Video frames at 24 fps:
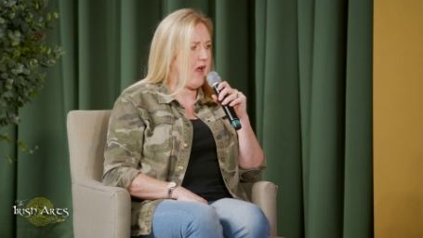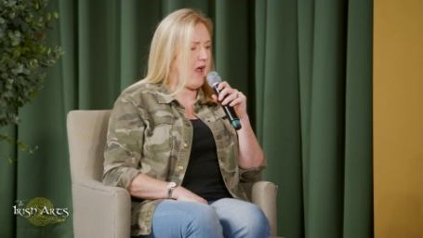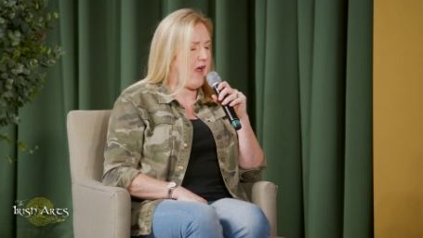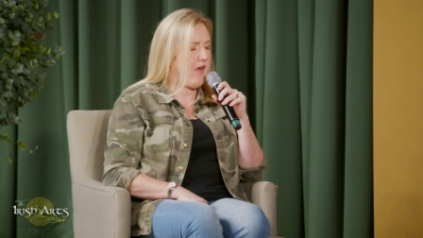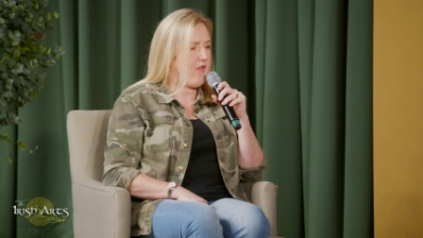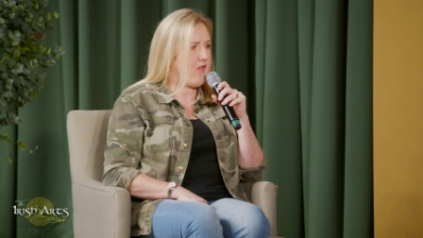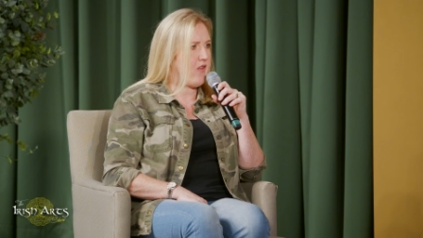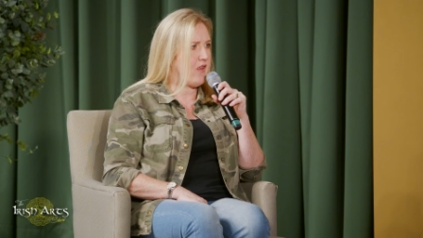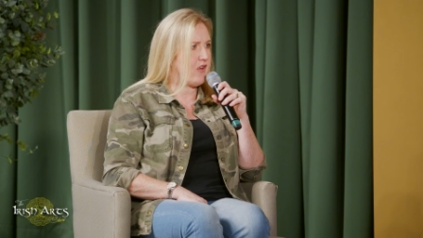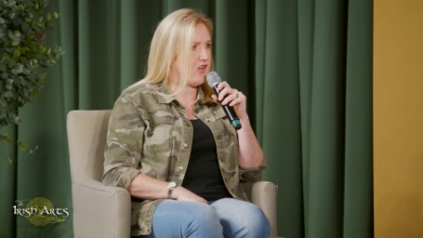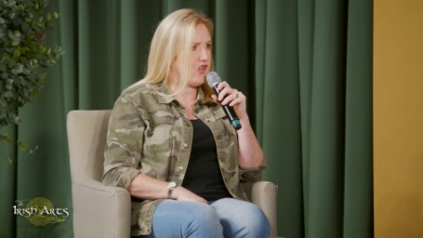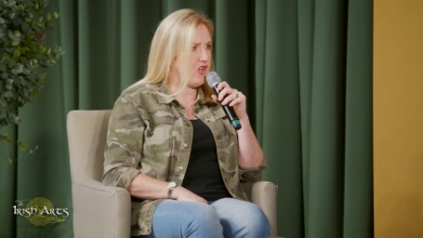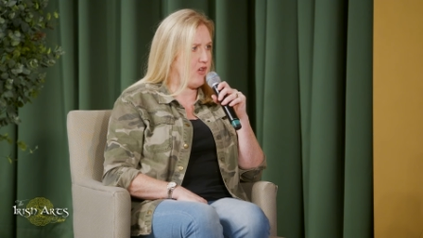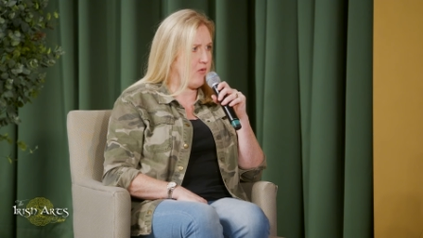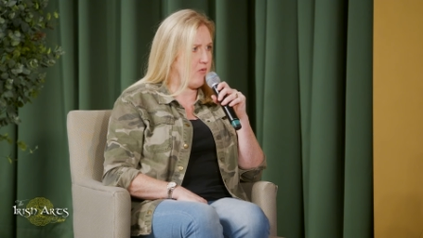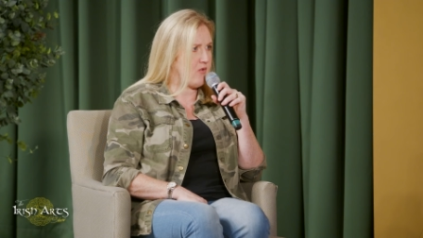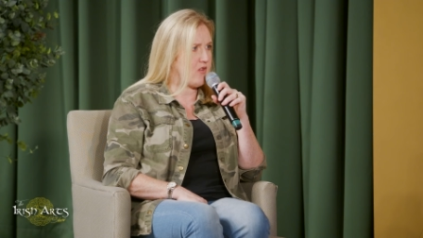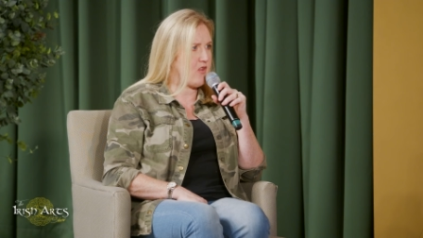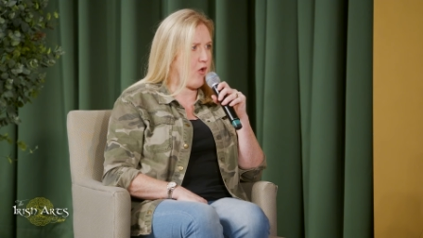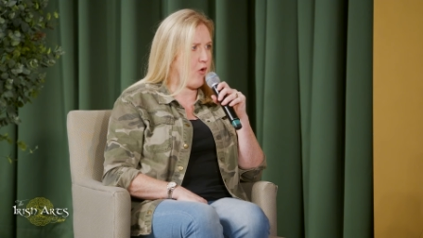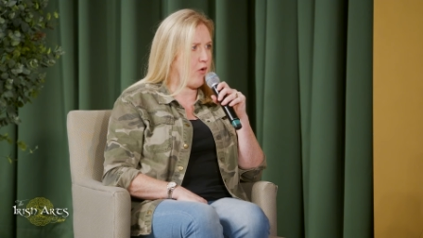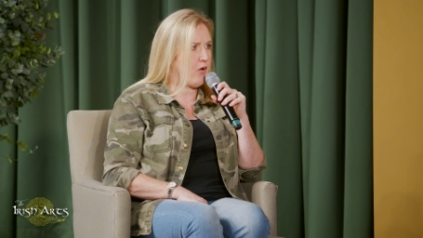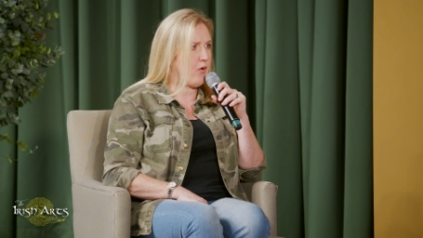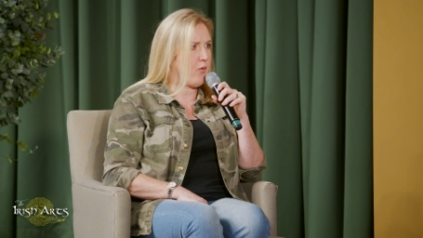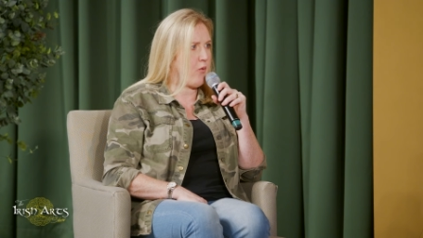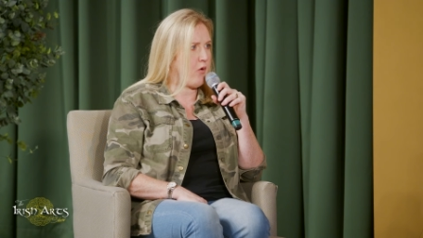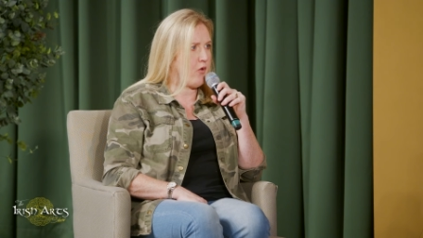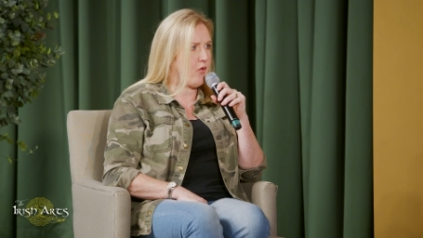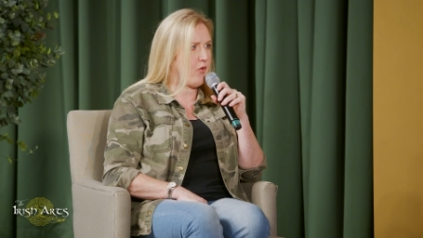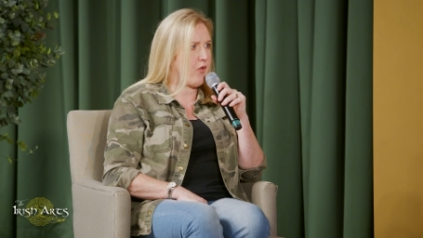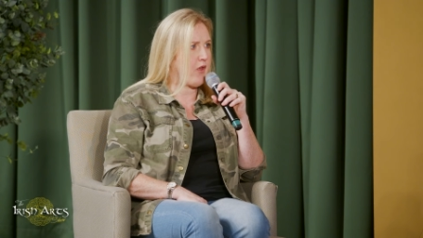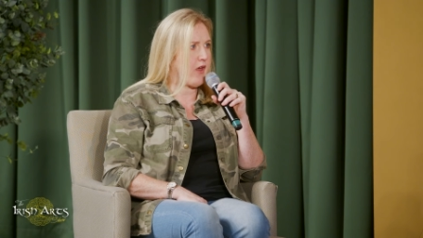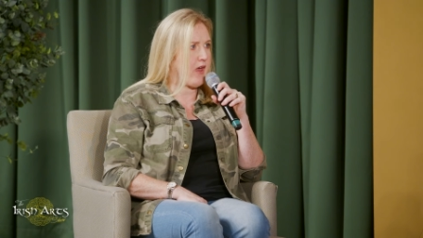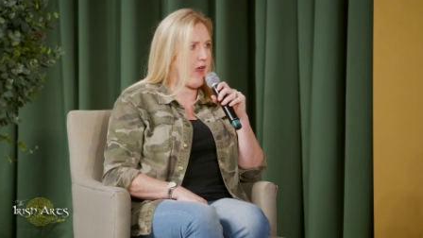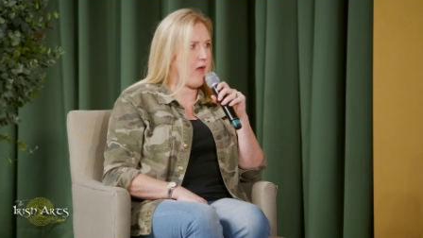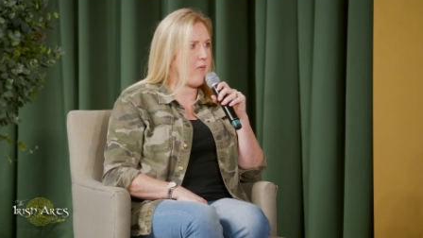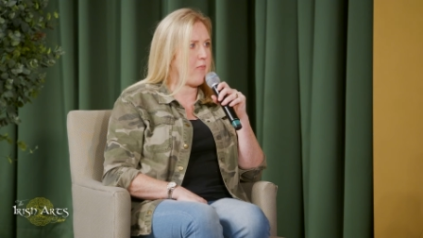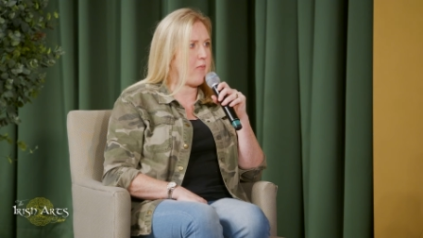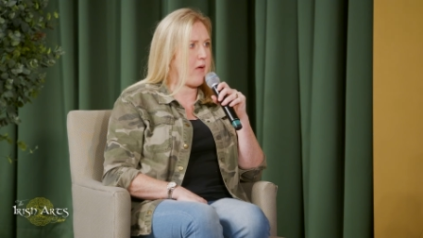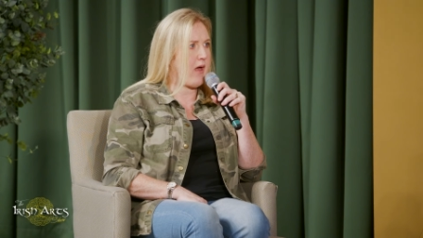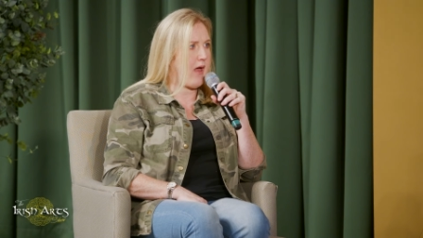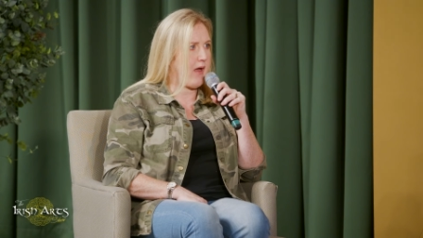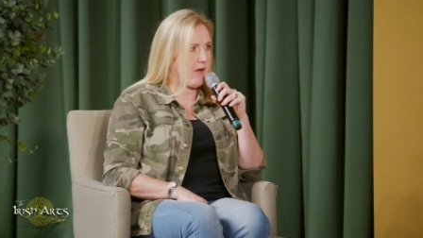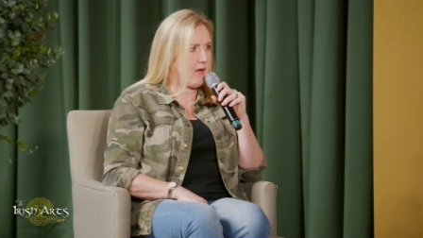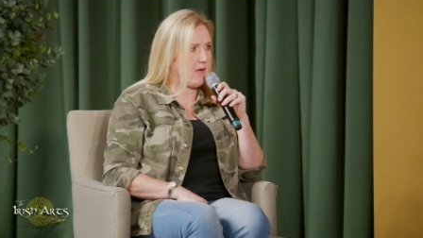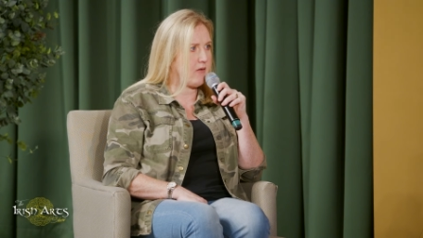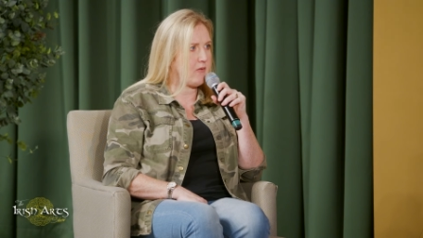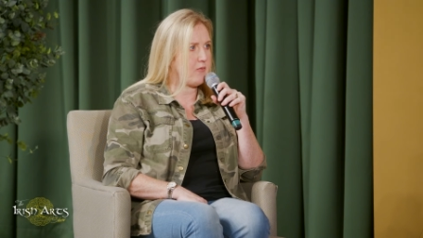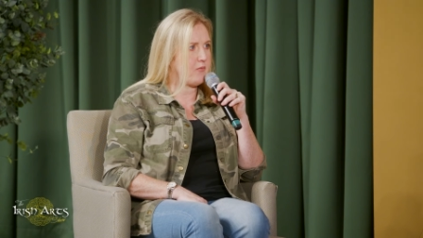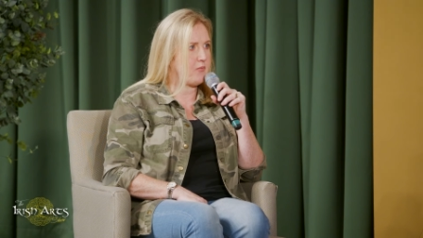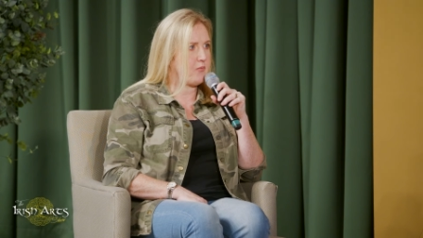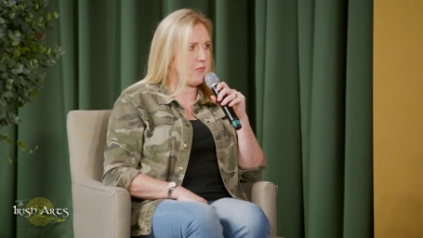and that she was the only one that came back.